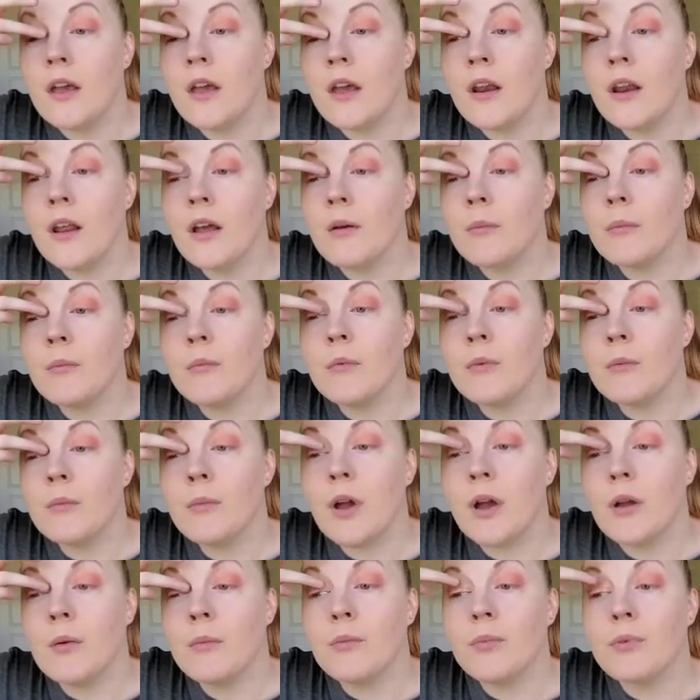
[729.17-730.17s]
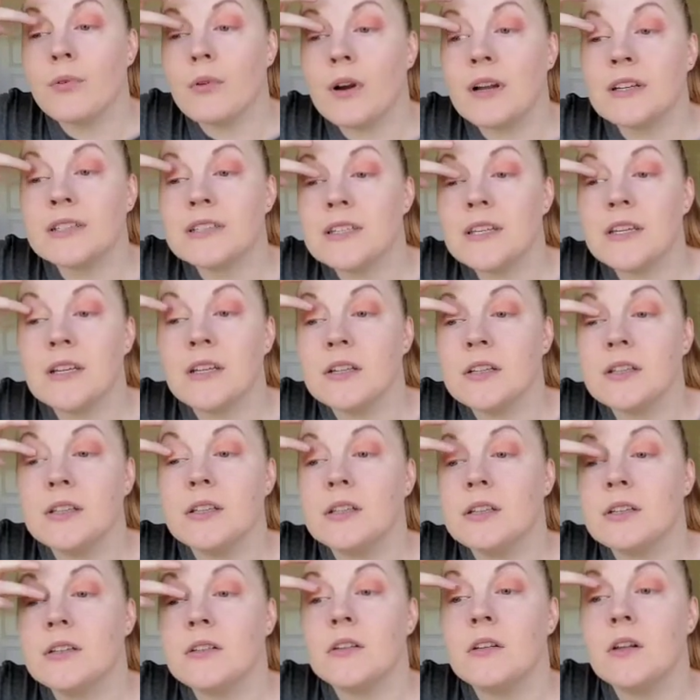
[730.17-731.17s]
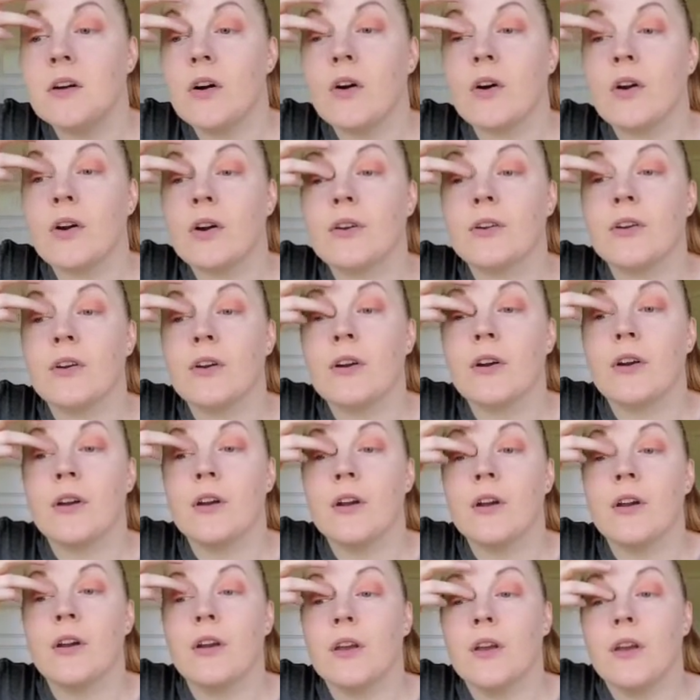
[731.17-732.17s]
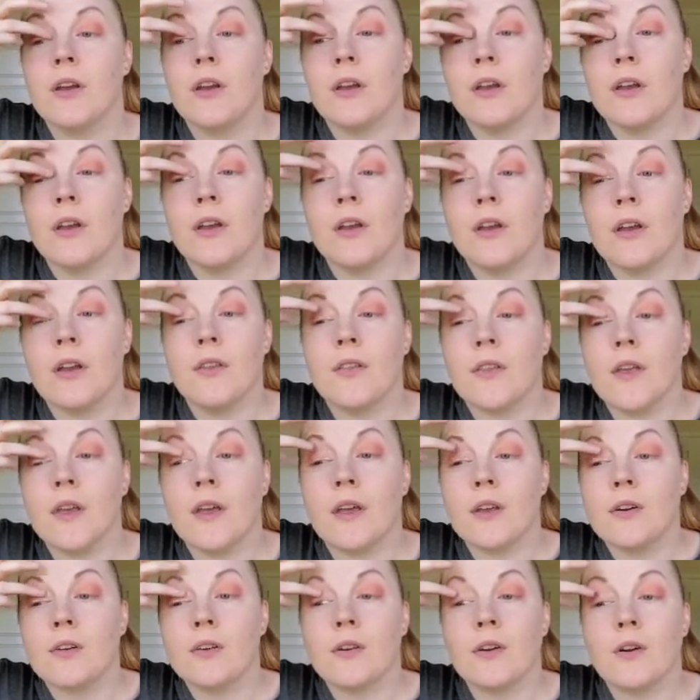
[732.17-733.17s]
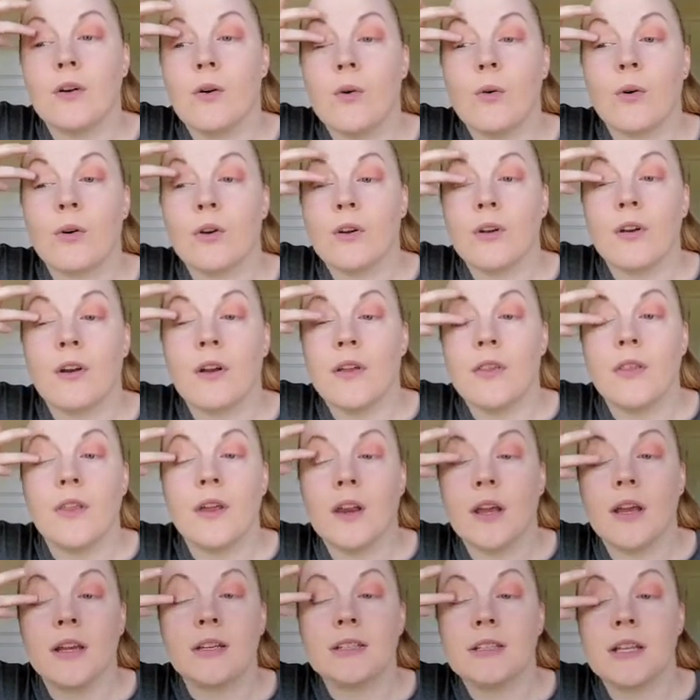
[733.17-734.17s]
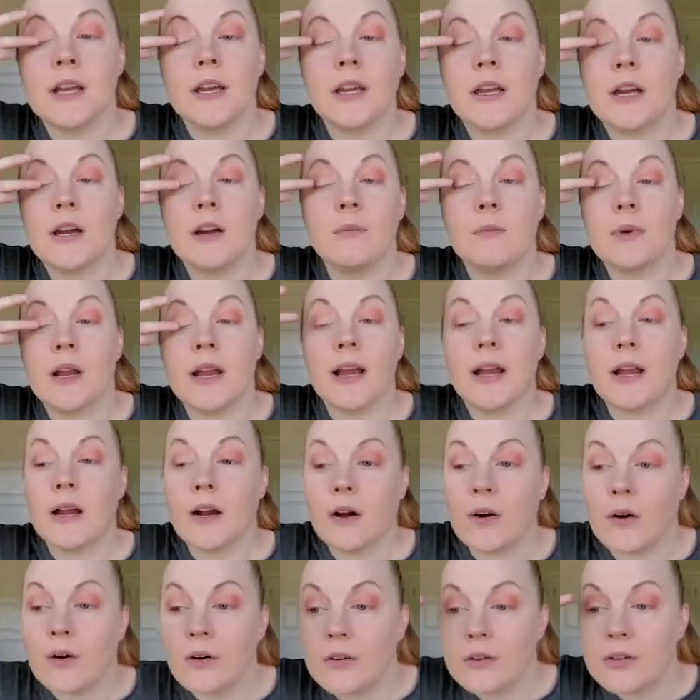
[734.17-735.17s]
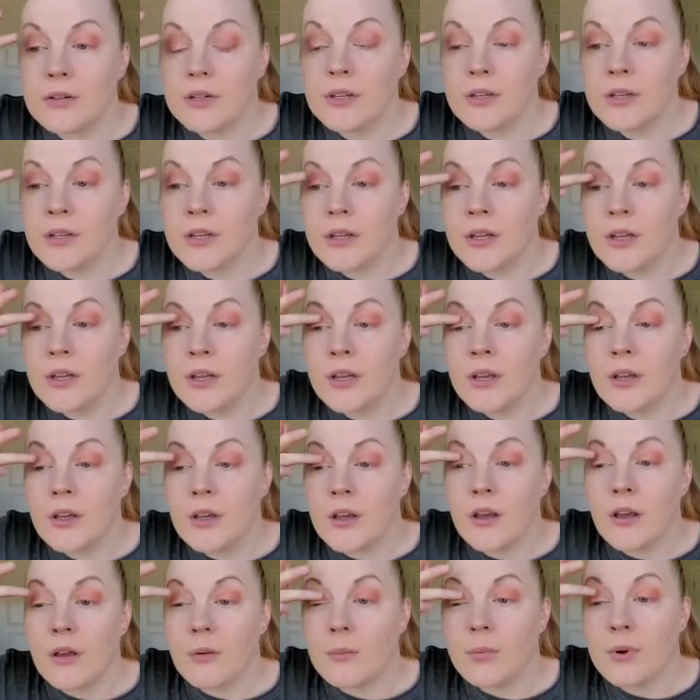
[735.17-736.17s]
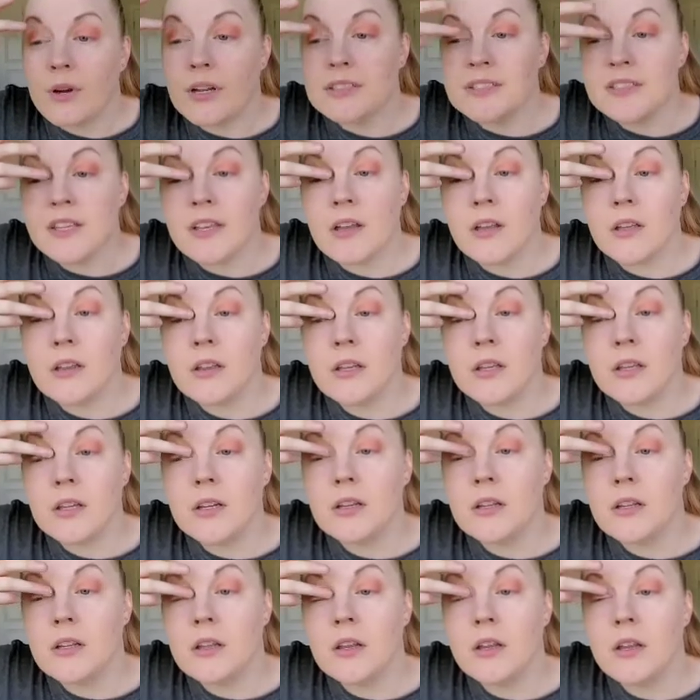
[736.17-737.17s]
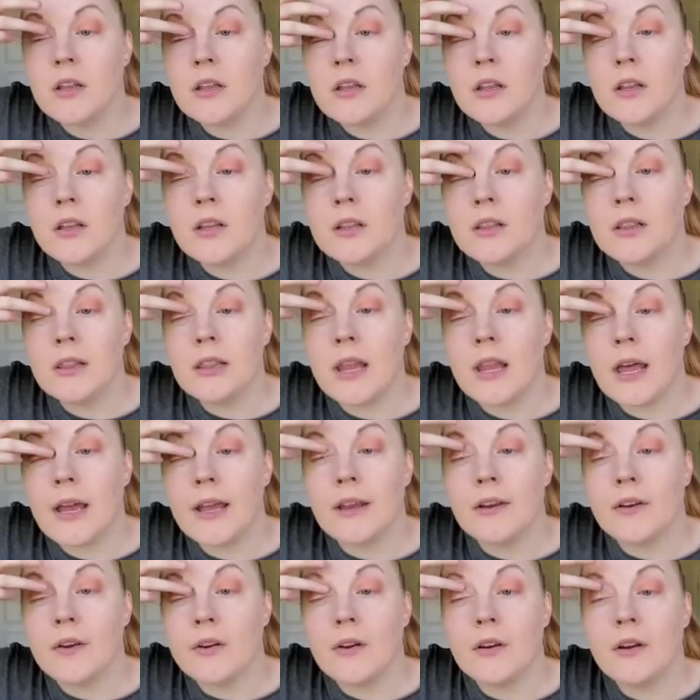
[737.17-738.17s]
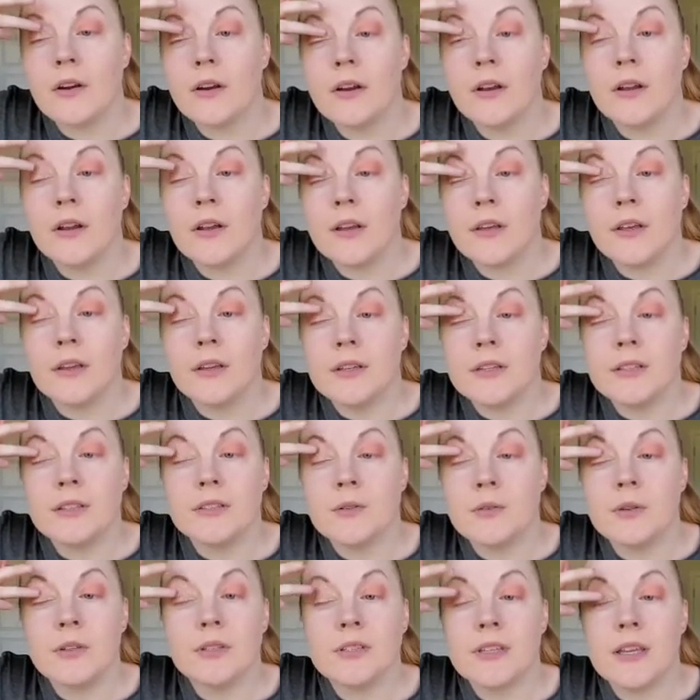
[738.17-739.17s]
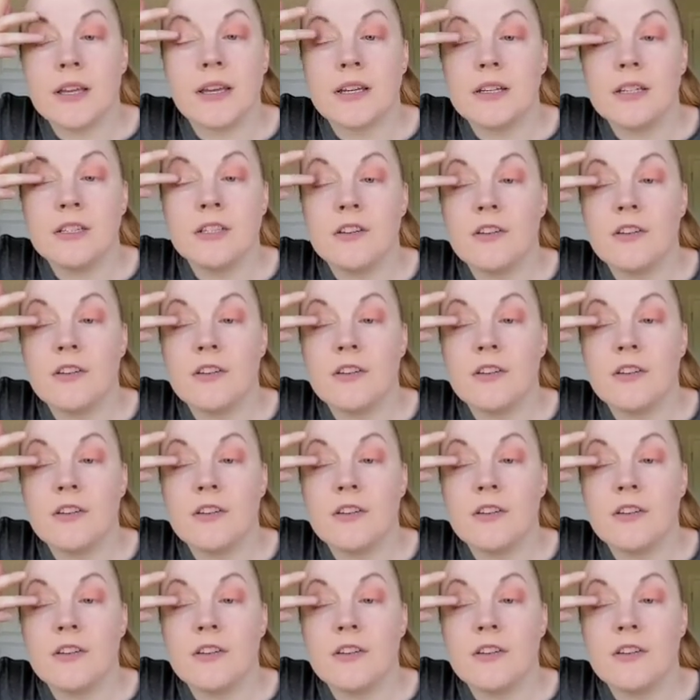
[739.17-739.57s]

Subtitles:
and I'm pressing a little harder in the inner corner, and then as I come out, I'm pressing a little lighter. So it's like a